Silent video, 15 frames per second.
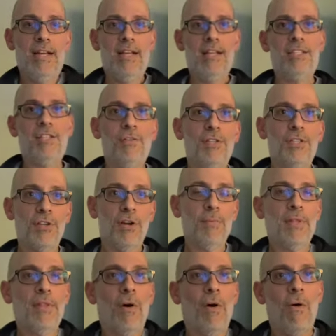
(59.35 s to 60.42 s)
So to start
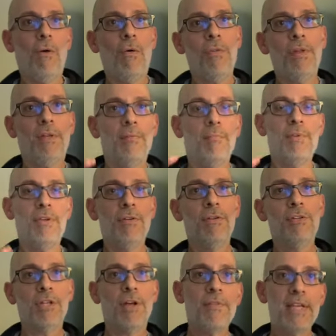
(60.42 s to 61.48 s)
with, all the
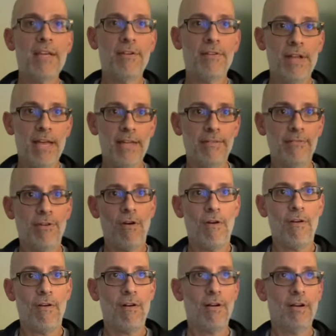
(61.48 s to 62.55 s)
computers on the internet
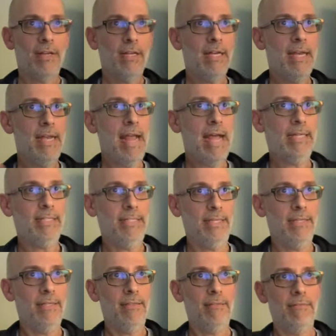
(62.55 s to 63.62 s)
are
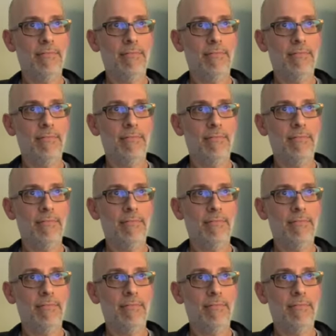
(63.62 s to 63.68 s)
connected